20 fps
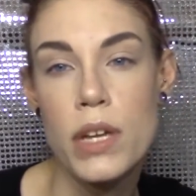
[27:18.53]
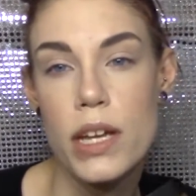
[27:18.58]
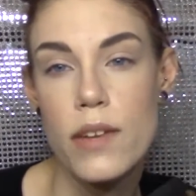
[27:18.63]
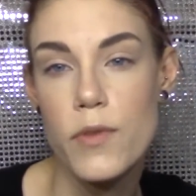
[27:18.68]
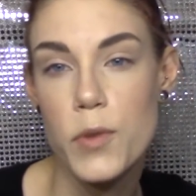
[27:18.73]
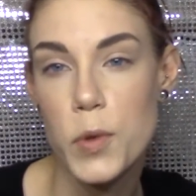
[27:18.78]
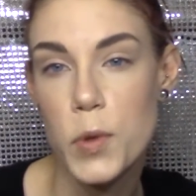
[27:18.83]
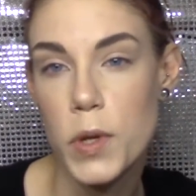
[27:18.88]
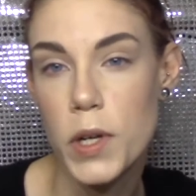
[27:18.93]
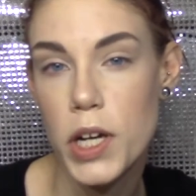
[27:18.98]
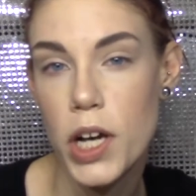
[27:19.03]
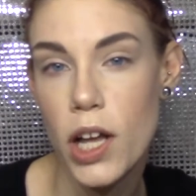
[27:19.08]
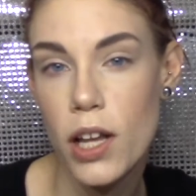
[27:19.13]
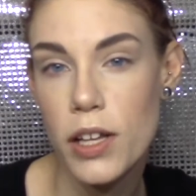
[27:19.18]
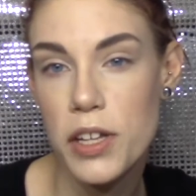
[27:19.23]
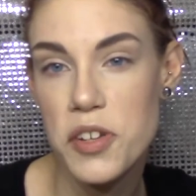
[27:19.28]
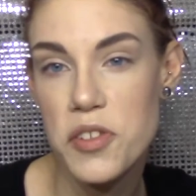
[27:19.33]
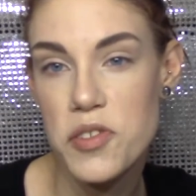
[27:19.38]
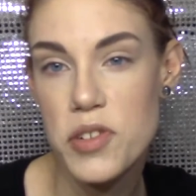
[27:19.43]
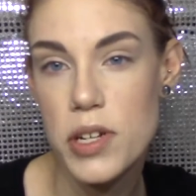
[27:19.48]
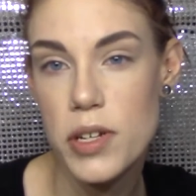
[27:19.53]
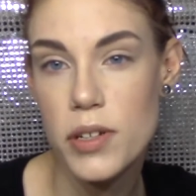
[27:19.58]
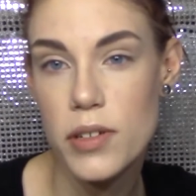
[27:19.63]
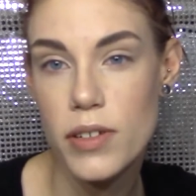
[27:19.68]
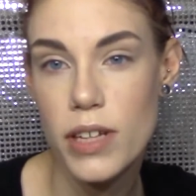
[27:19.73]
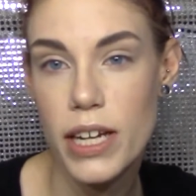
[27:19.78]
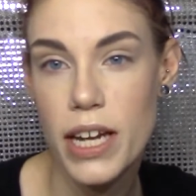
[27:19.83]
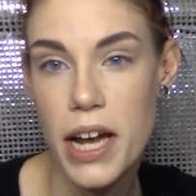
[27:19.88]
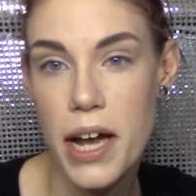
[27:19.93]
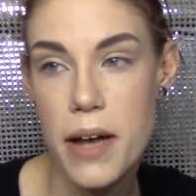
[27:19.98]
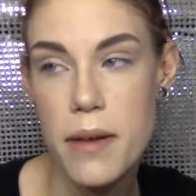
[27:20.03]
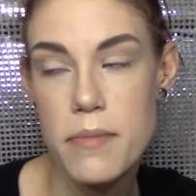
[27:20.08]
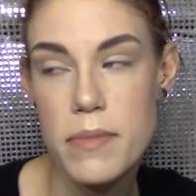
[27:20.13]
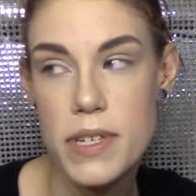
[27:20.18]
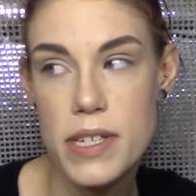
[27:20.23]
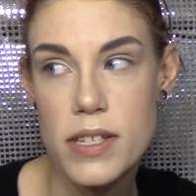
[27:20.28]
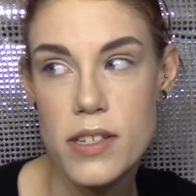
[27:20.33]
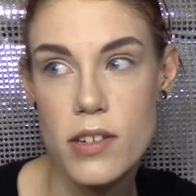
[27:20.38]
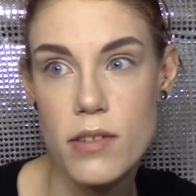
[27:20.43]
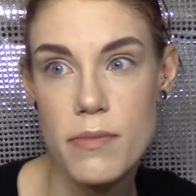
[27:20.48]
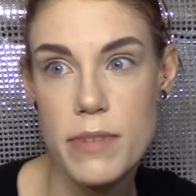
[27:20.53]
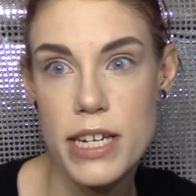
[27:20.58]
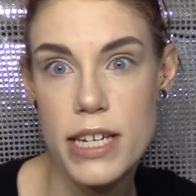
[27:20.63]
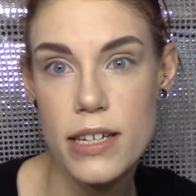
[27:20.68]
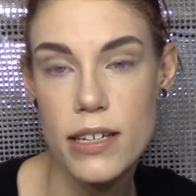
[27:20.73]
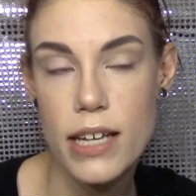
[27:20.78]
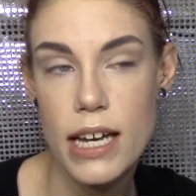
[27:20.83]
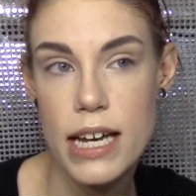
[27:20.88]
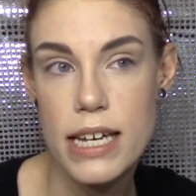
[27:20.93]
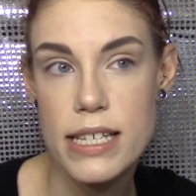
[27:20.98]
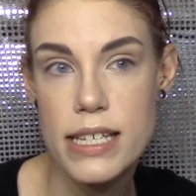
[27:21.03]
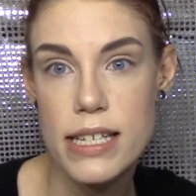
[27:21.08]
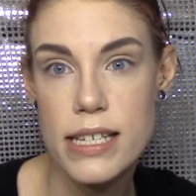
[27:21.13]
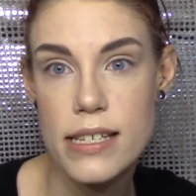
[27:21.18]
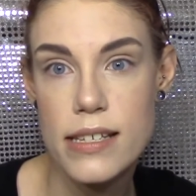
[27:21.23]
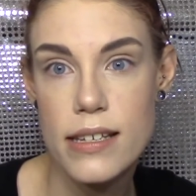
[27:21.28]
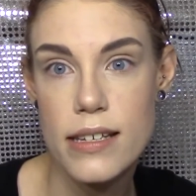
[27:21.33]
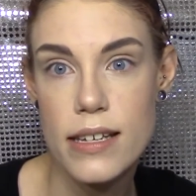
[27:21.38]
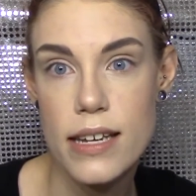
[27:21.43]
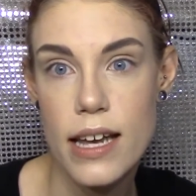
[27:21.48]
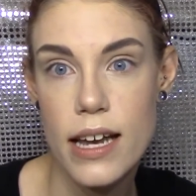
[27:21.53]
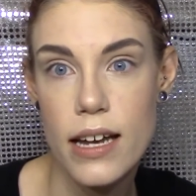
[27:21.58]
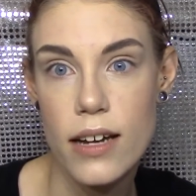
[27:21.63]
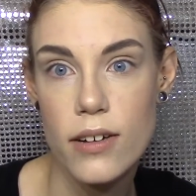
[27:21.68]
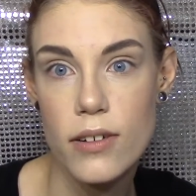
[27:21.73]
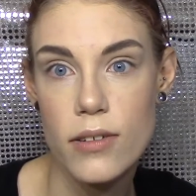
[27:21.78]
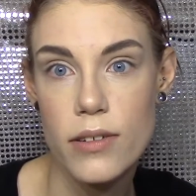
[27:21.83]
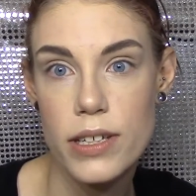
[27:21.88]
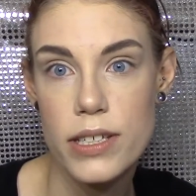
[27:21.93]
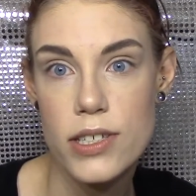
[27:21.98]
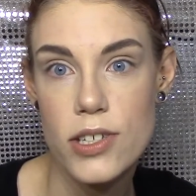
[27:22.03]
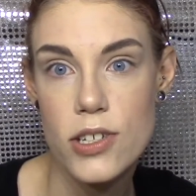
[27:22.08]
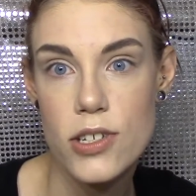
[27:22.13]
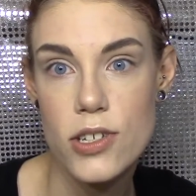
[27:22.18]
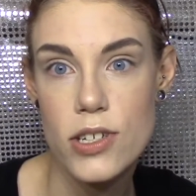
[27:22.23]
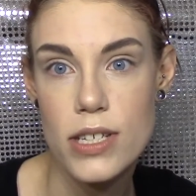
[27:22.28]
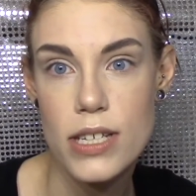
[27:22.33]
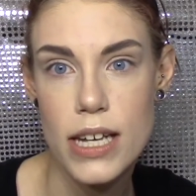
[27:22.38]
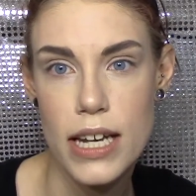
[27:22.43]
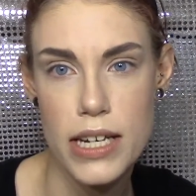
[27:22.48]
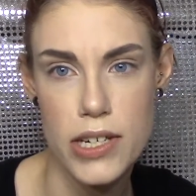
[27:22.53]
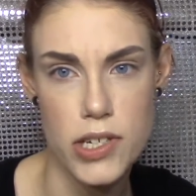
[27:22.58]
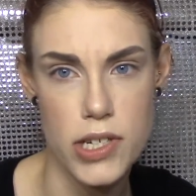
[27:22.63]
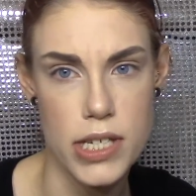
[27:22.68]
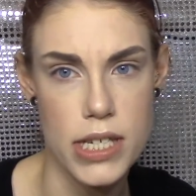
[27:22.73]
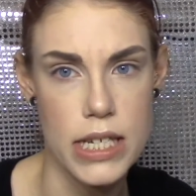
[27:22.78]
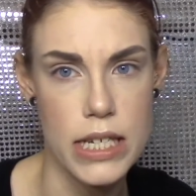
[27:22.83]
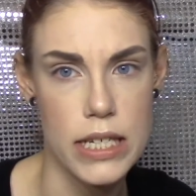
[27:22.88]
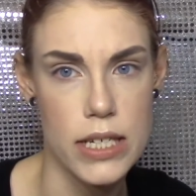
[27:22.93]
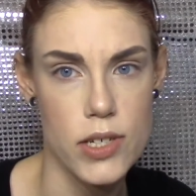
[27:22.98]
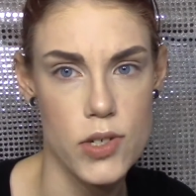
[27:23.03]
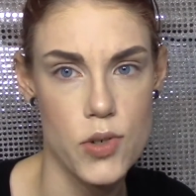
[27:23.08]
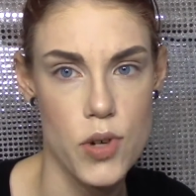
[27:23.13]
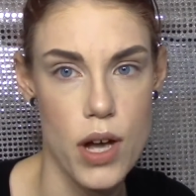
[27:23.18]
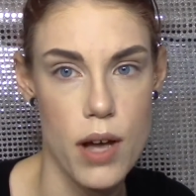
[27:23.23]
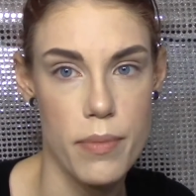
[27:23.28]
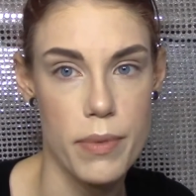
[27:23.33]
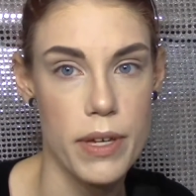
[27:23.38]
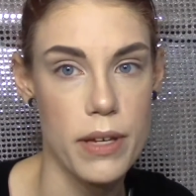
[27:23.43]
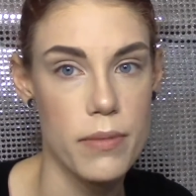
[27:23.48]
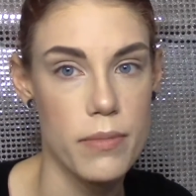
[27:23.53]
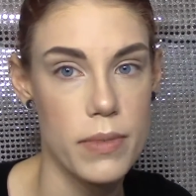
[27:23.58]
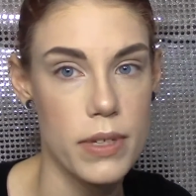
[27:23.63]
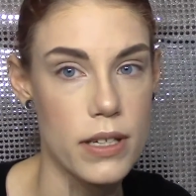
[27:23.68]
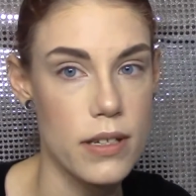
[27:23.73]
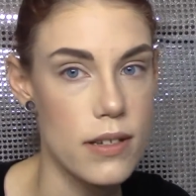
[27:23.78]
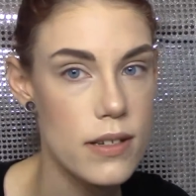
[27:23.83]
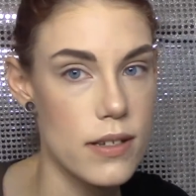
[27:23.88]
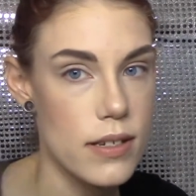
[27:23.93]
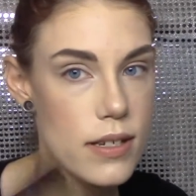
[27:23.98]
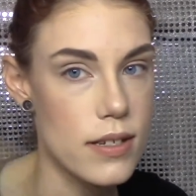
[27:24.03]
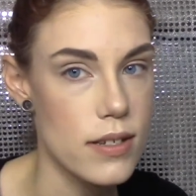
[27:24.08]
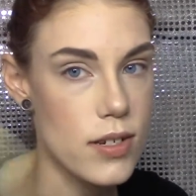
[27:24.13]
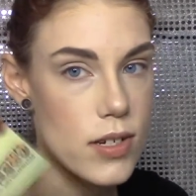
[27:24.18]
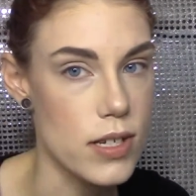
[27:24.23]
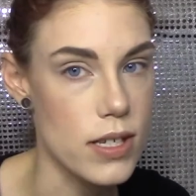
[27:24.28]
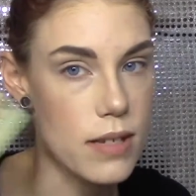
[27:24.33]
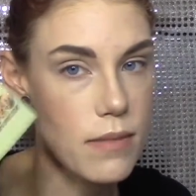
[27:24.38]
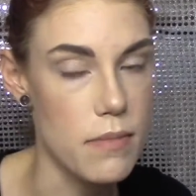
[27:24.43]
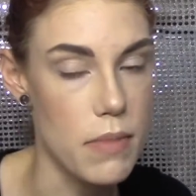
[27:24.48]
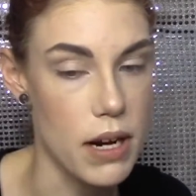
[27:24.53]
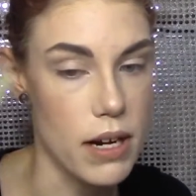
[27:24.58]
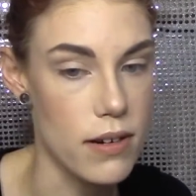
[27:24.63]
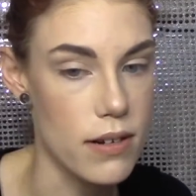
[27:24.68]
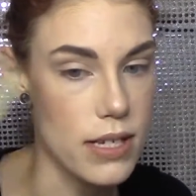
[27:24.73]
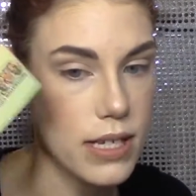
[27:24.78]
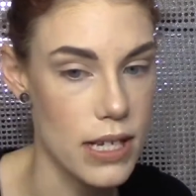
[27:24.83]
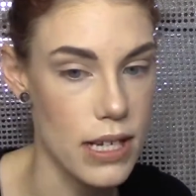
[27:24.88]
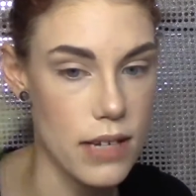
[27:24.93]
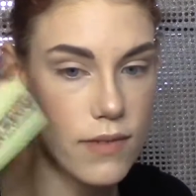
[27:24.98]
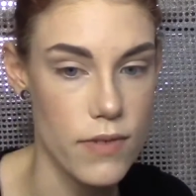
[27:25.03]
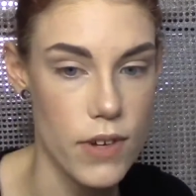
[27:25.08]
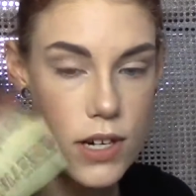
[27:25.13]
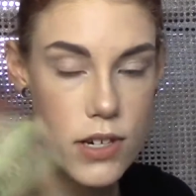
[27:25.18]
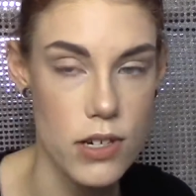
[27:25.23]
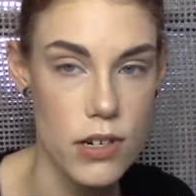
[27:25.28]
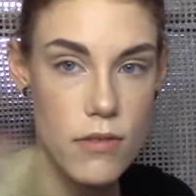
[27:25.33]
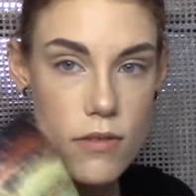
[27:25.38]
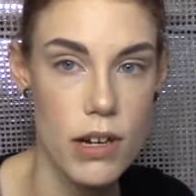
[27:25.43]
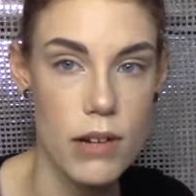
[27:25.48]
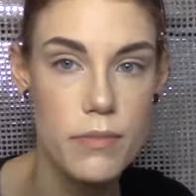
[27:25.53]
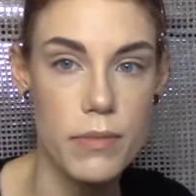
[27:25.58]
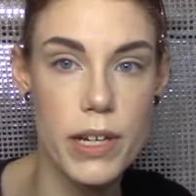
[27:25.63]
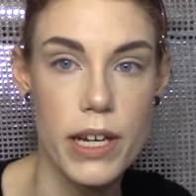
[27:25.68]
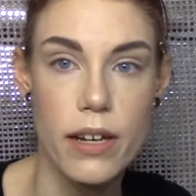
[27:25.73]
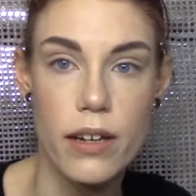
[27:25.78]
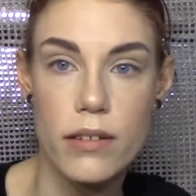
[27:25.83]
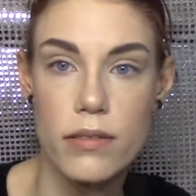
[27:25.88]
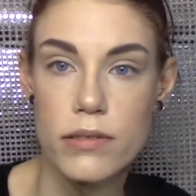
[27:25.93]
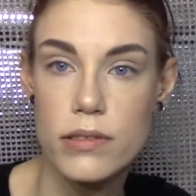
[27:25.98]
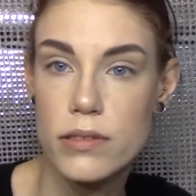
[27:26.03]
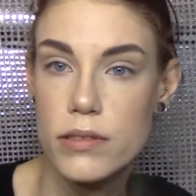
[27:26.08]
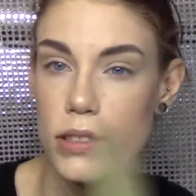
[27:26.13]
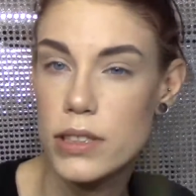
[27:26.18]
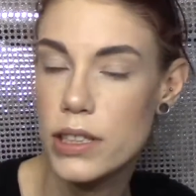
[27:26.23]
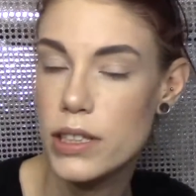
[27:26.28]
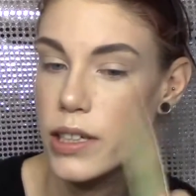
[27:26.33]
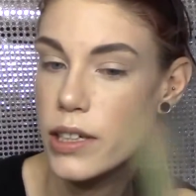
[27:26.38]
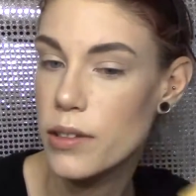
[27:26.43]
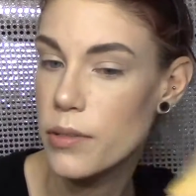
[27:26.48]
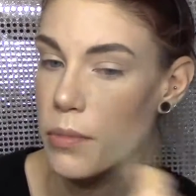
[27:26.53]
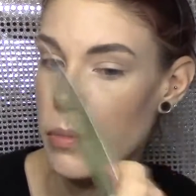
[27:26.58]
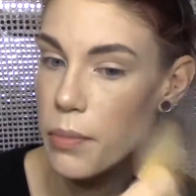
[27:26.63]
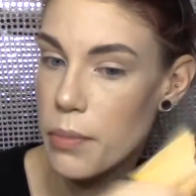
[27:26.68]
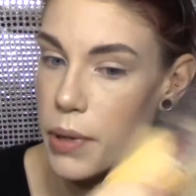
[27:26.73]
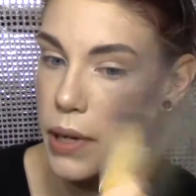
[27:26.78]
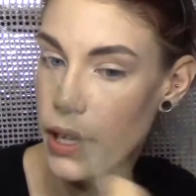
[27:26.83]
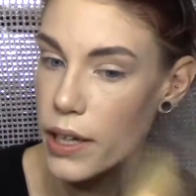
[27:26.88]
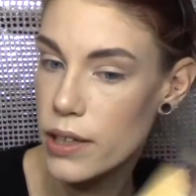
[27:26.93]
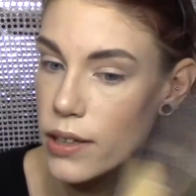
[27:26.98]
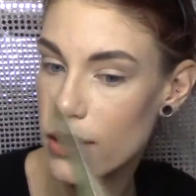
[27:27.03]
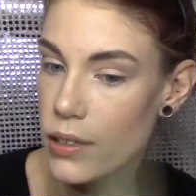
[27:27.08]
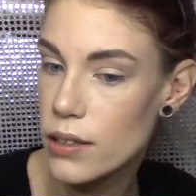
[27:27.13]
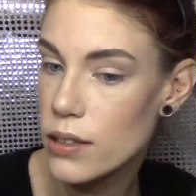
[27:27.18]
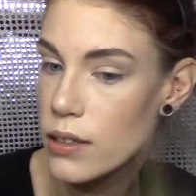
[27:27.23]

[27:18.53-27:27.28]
if you're in college and you're like, I missed so many classes, and now it's just, I just need to drop it because it's just embarrassing if I show up now, you know, but